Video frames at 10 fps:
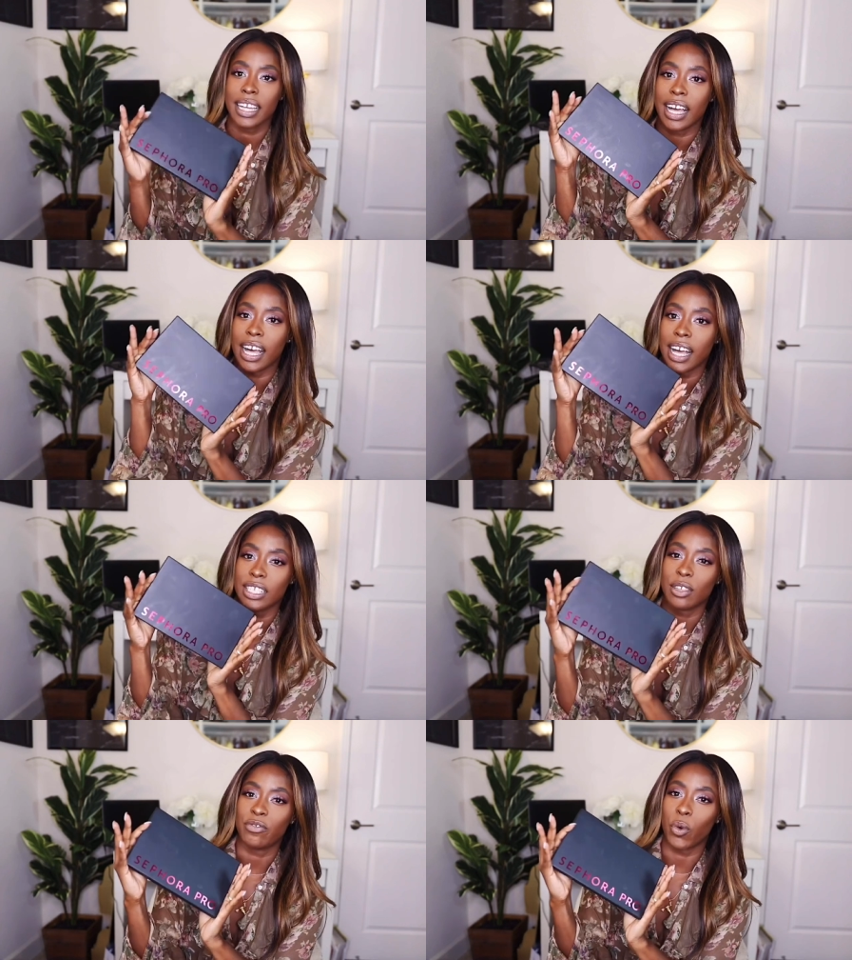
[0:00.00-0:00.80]

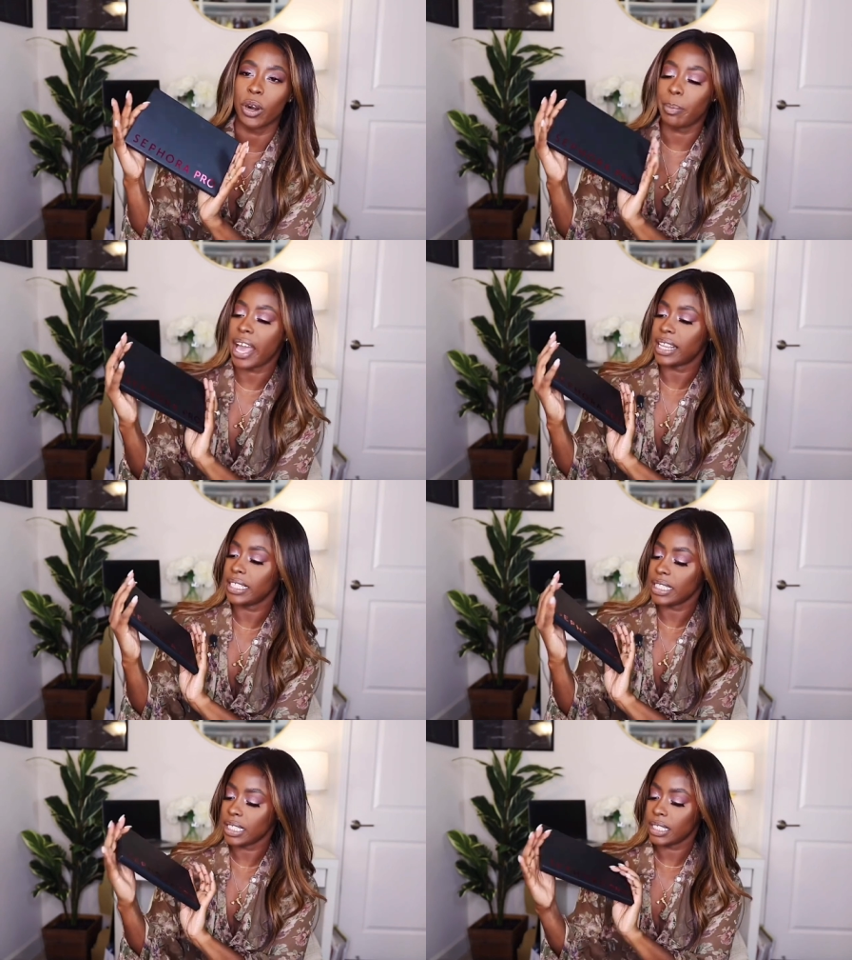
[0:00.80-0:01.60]
Sephora
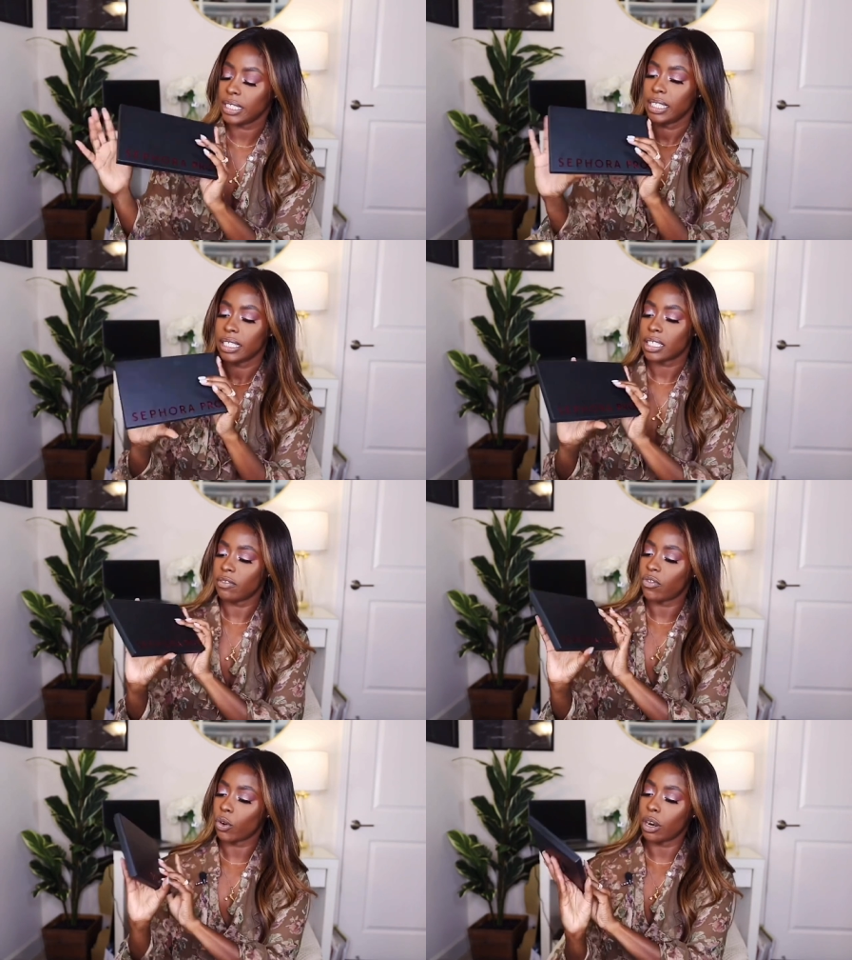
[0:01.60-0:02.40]
palette,
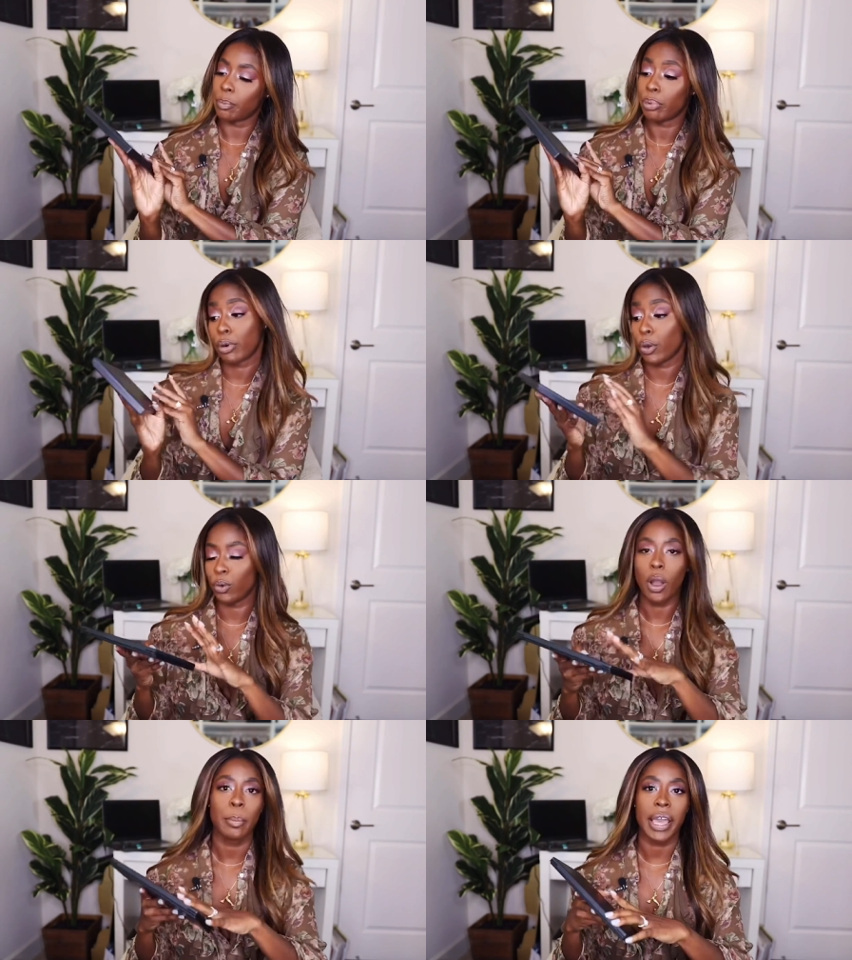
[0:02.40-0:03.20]
Sephora
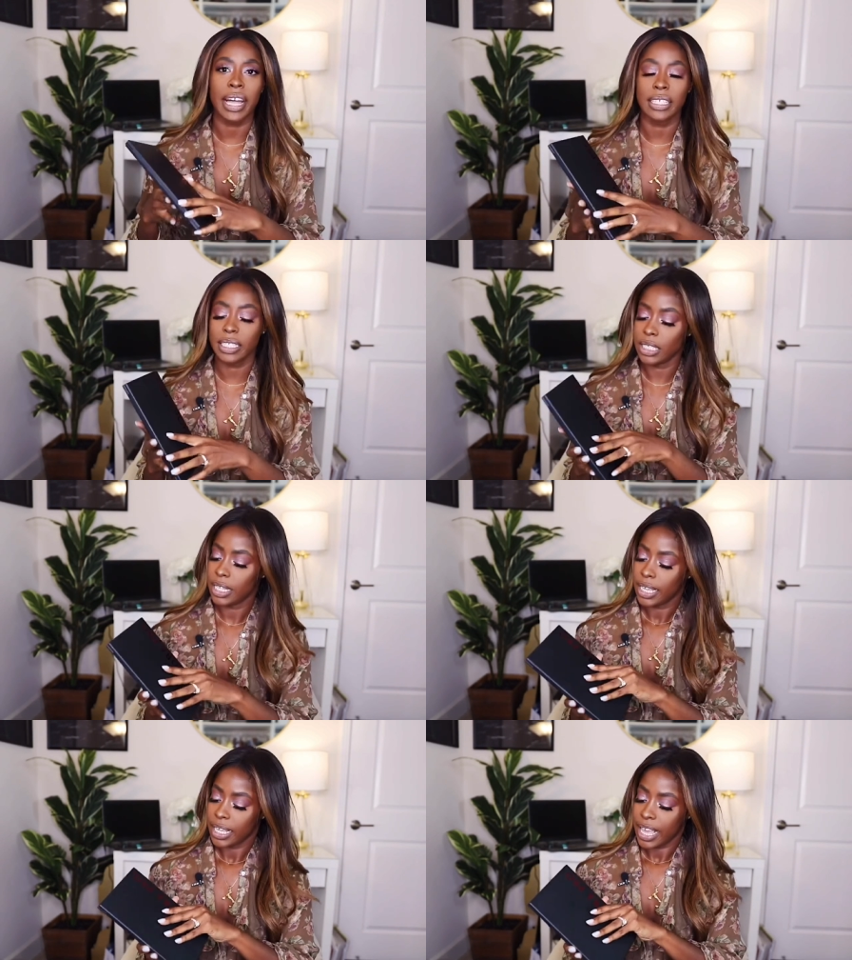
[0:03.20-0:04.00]
Pro palette,
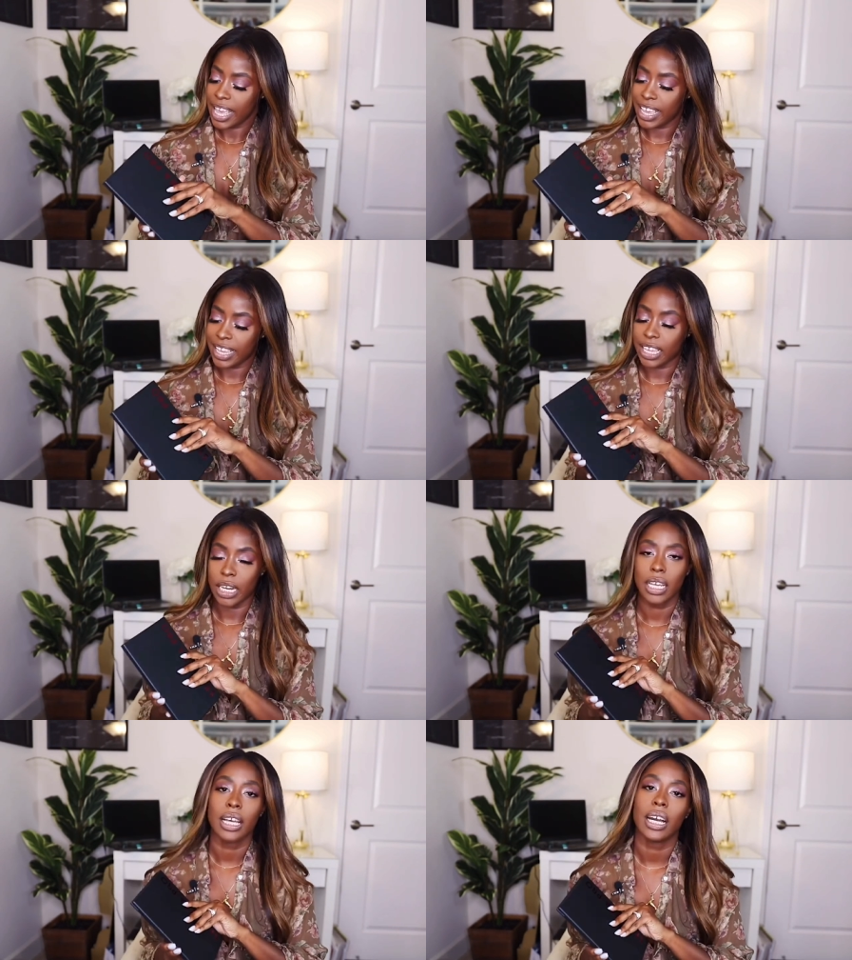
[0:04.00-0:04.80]

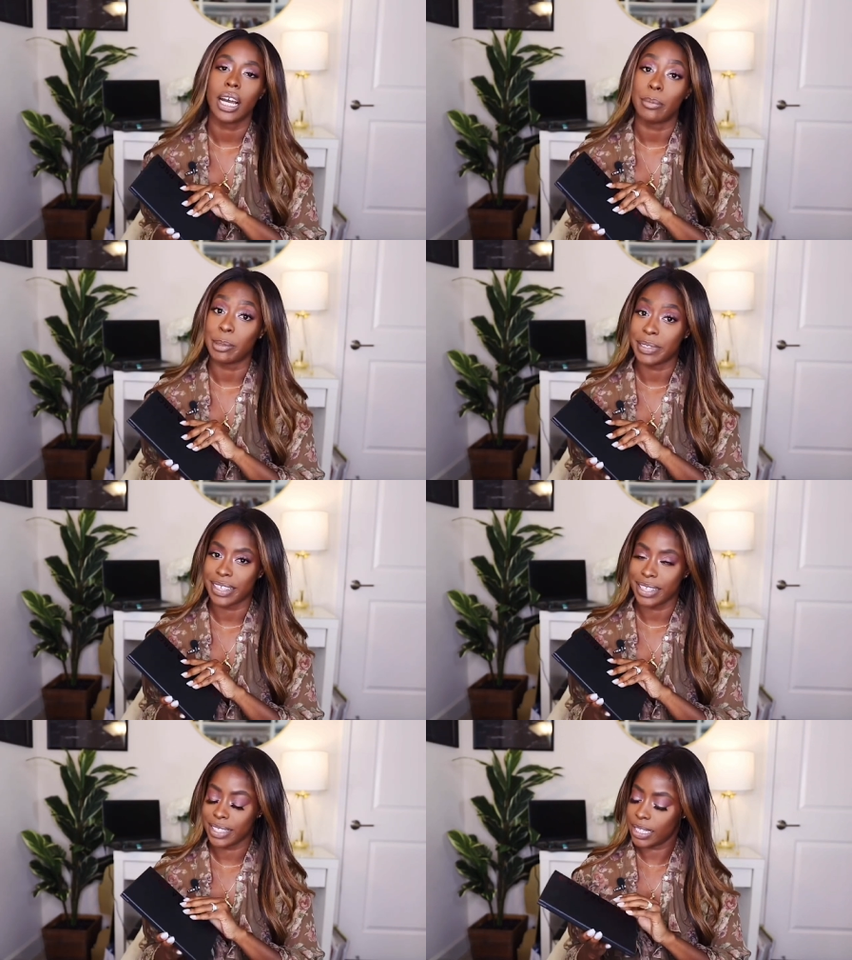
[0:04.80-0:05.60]
and I'm
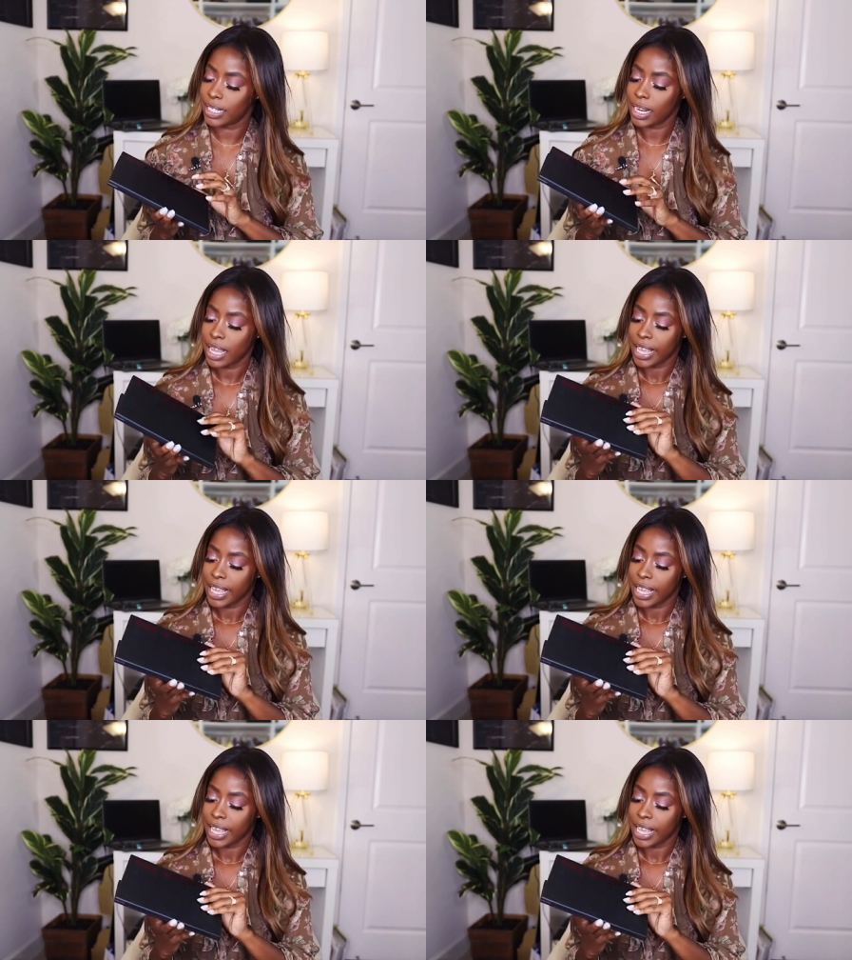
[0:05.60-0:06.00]
obsessed.